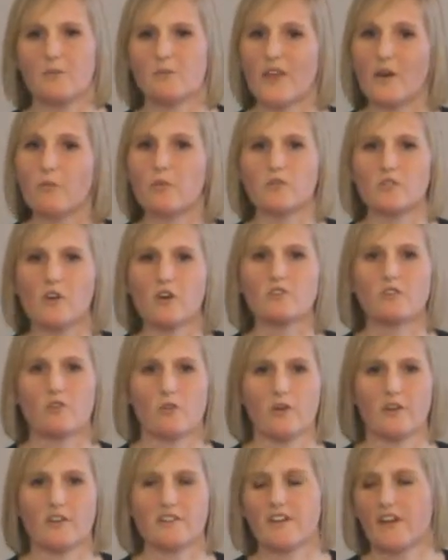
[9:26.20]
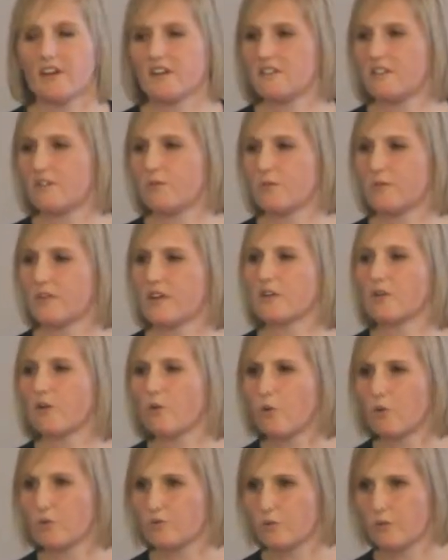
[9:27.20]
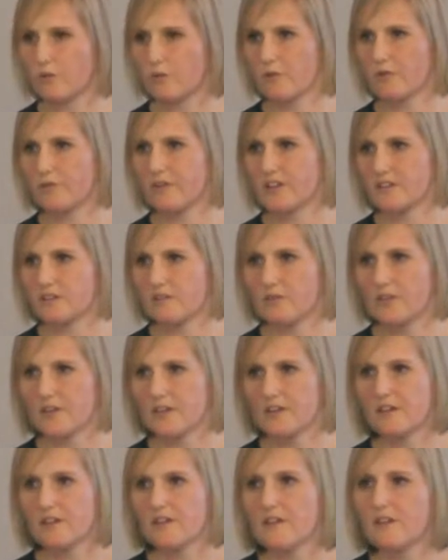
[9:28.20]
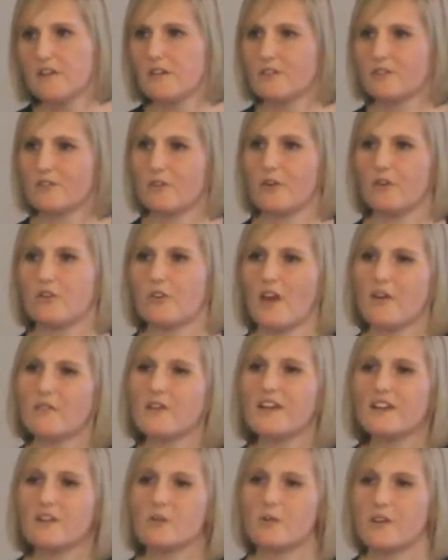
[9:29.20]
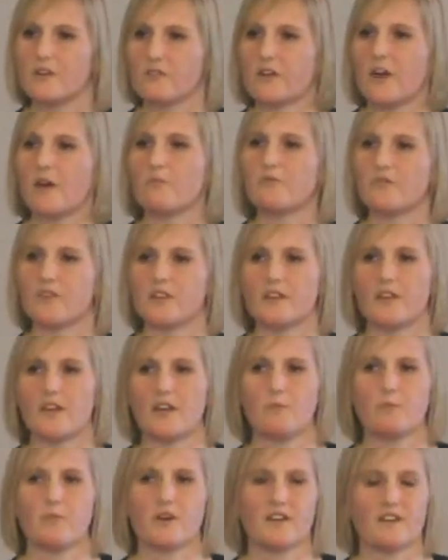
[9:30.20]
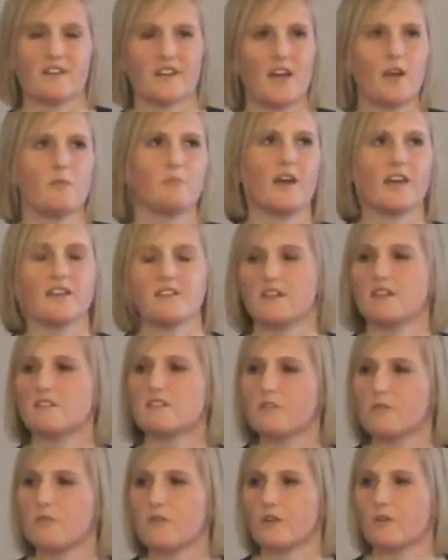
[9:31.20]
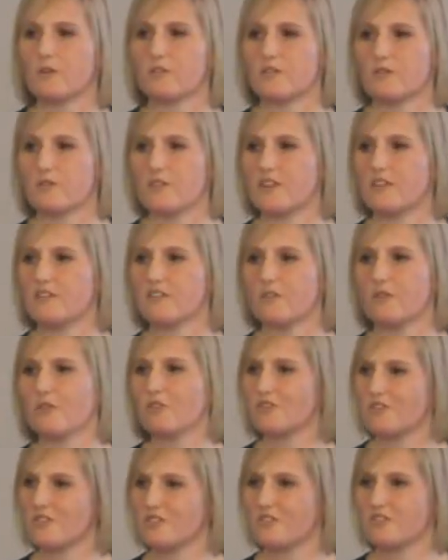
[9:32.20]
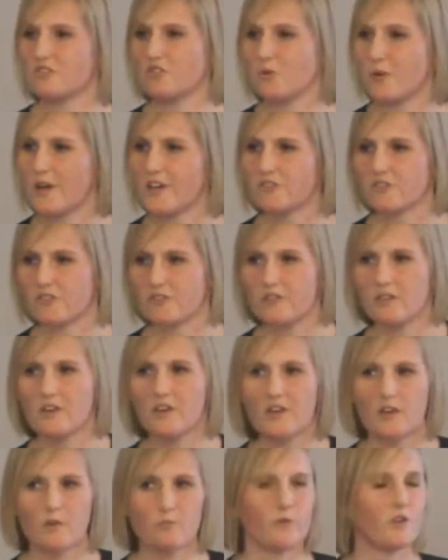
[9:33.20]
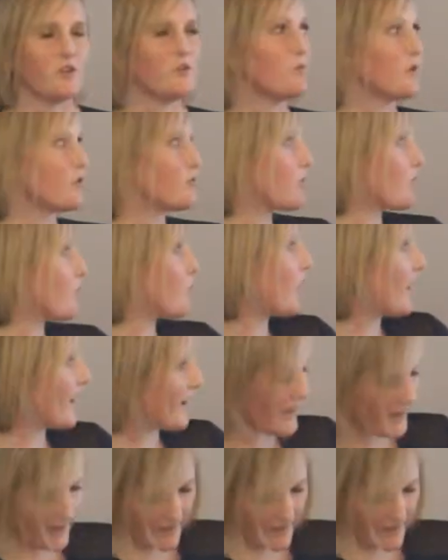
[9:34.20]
They will not grant access without a court order effectively. So you have a little bit of comfort there, but it can make things difficult if there's an urgent situation where you would require